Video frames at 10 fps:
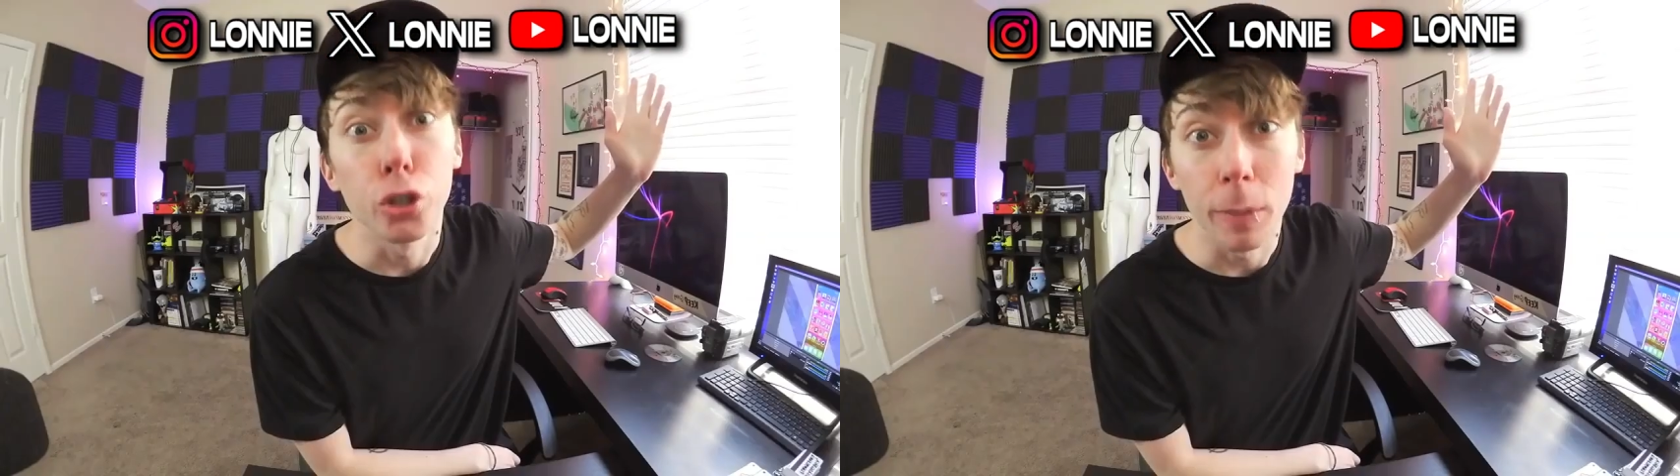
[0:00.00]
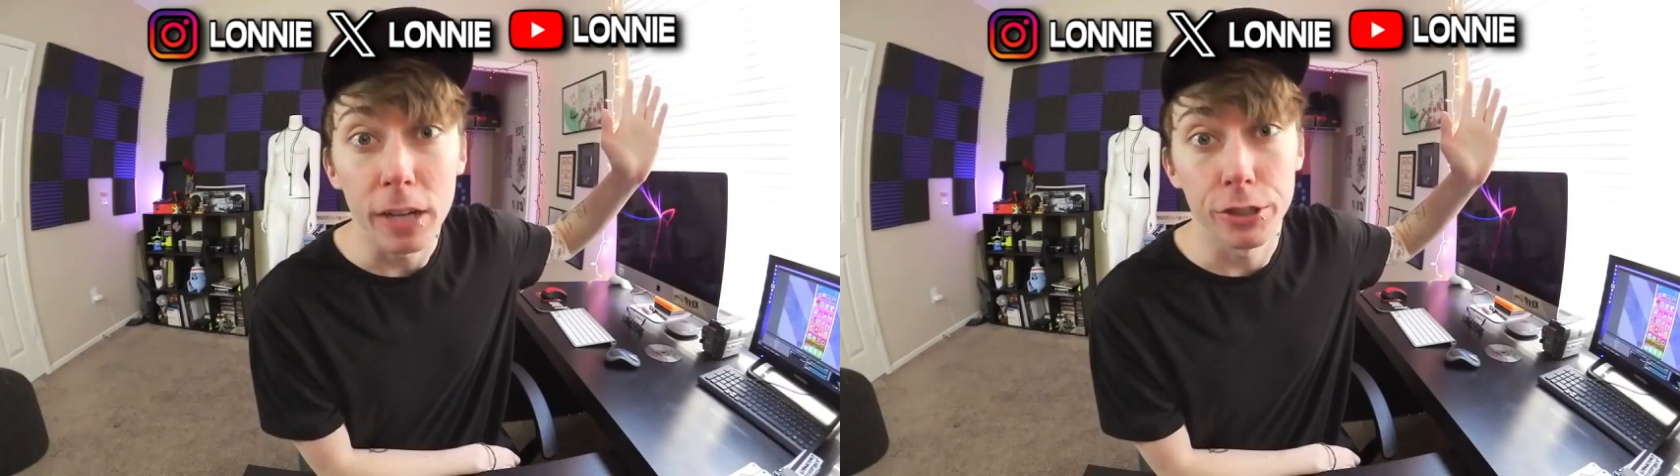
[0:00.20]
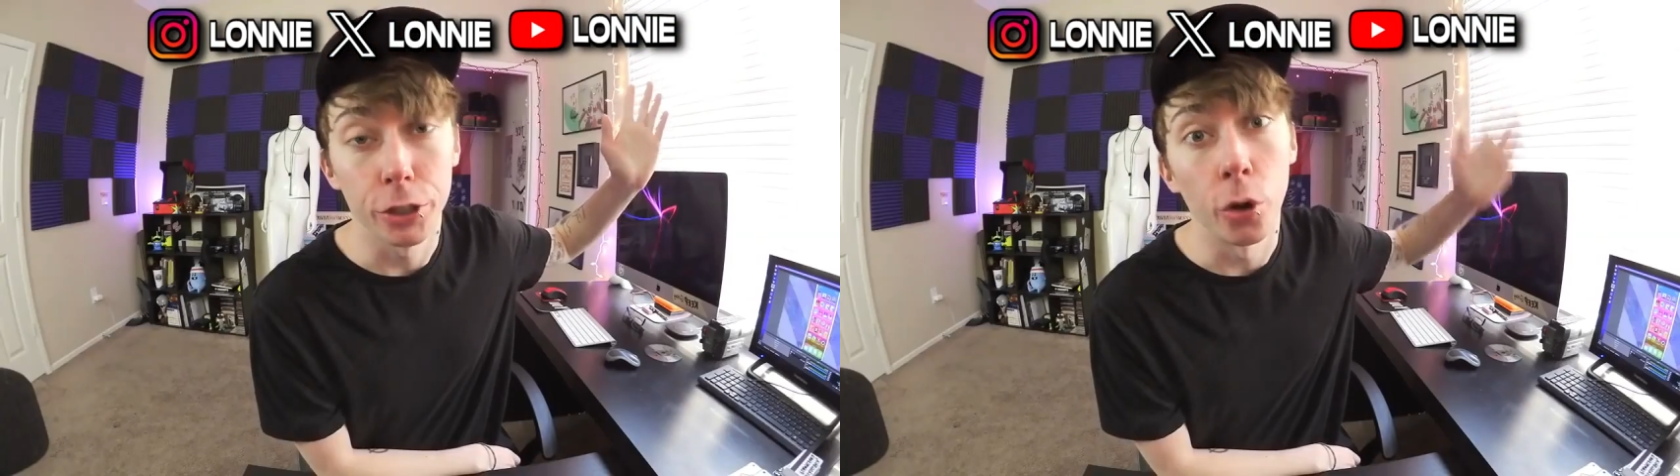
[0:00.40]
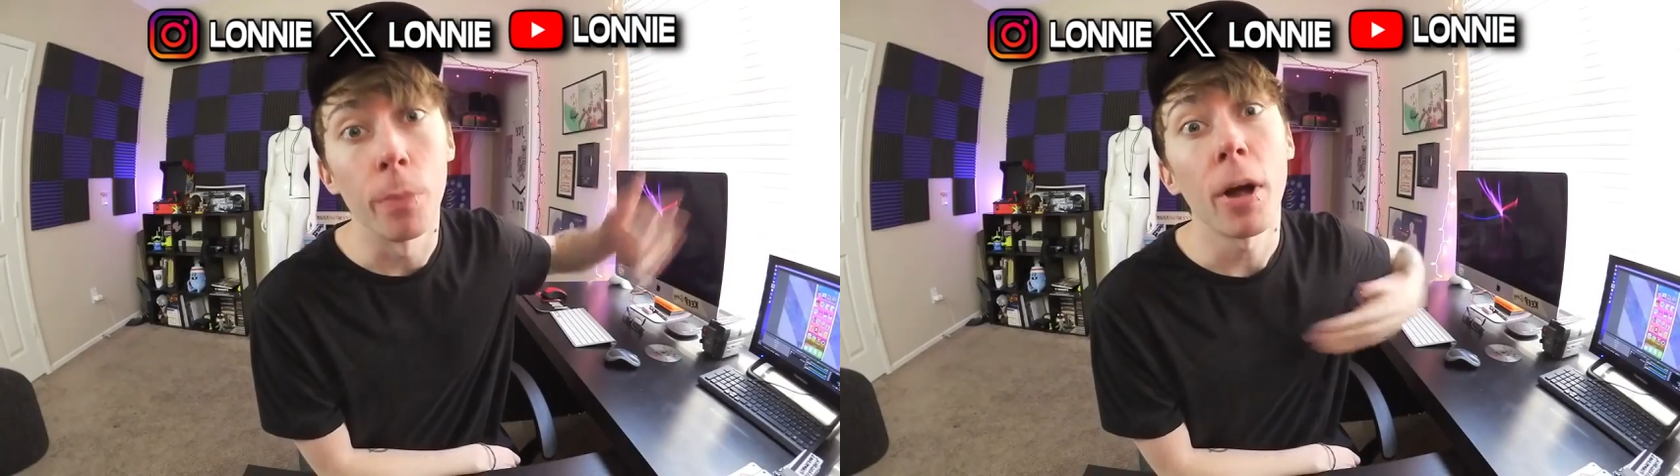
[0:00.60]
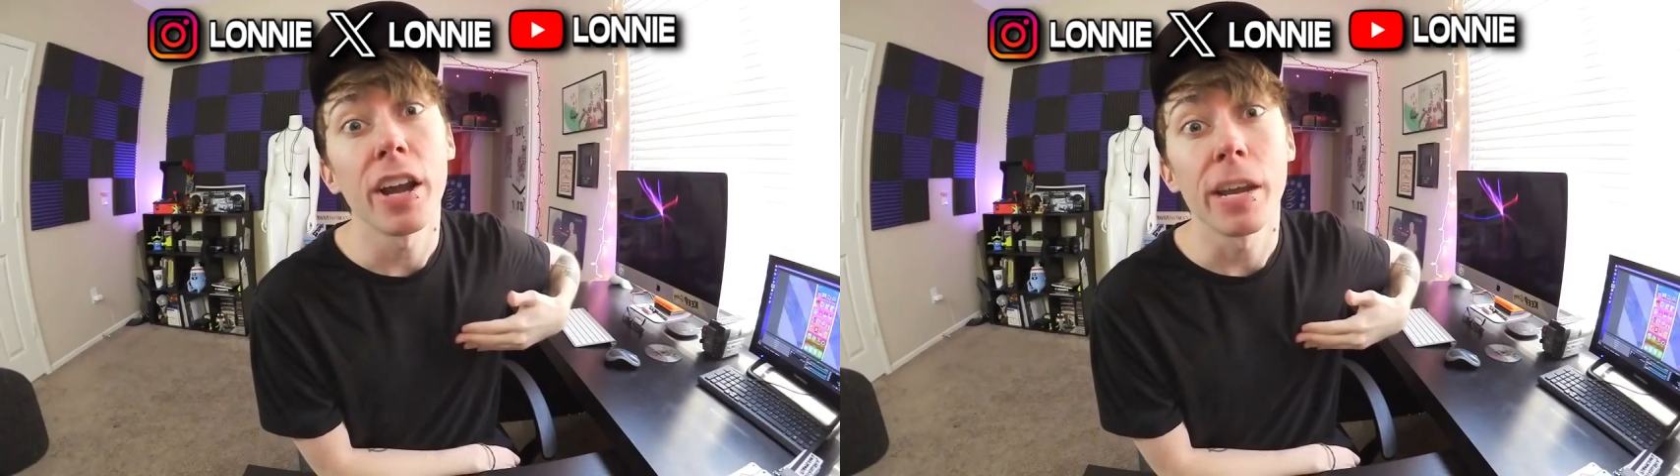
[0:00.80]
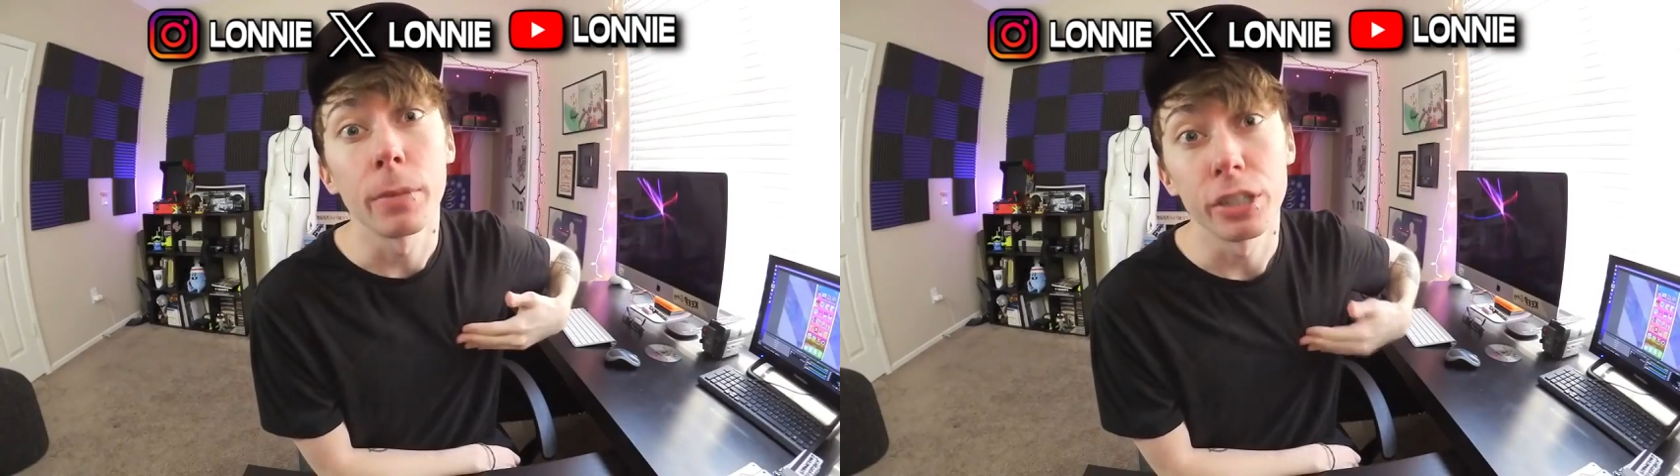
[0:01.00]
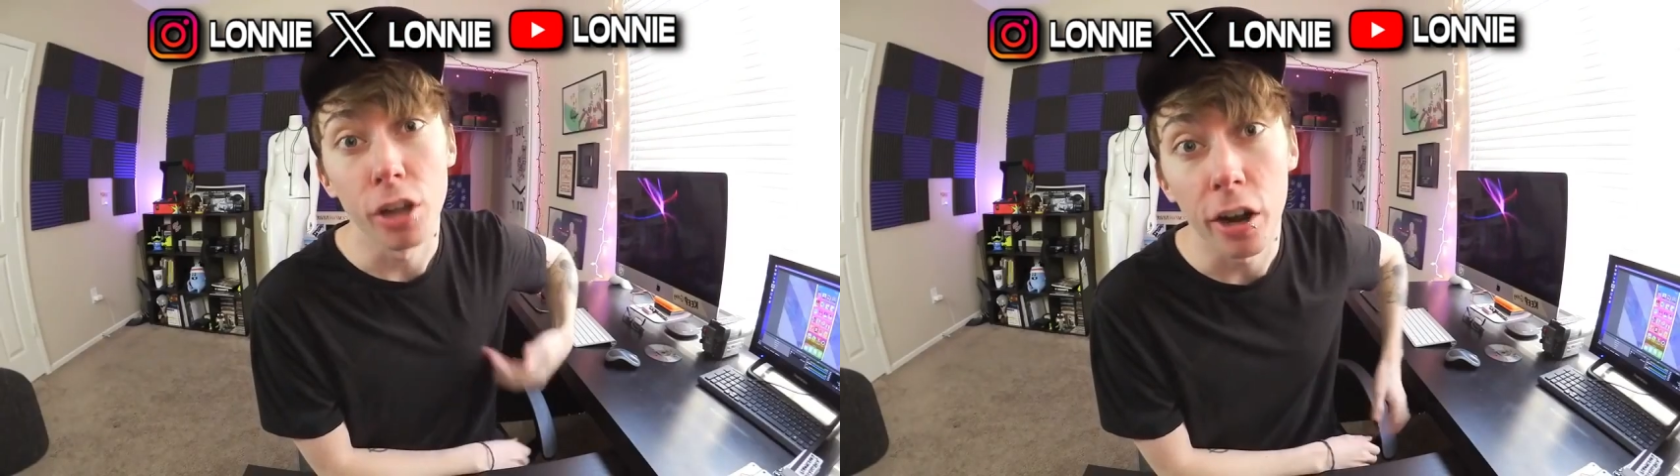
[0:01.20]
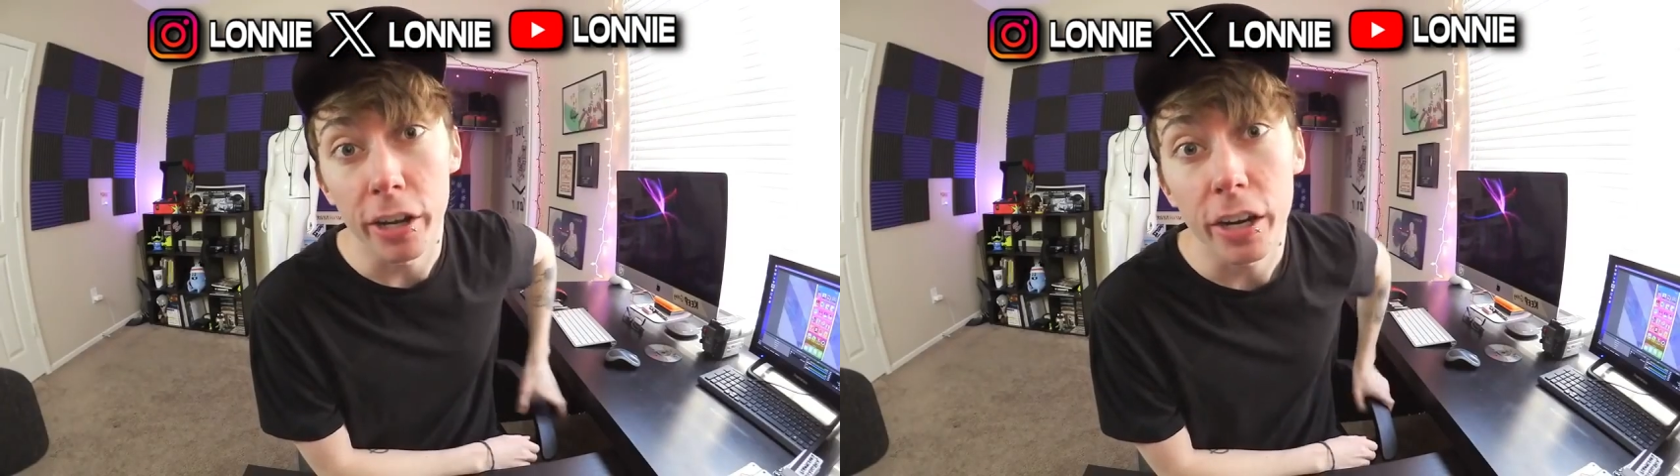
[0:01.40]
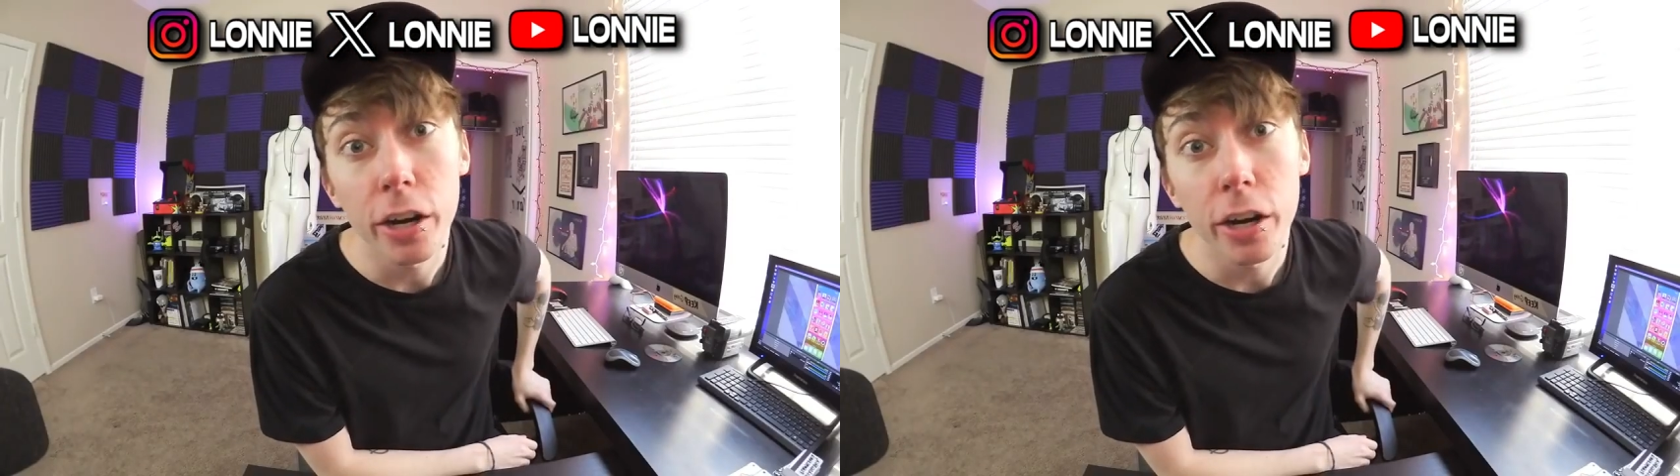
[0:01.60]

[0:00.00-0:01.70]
YouTube, how's it going? My name is Lonnie,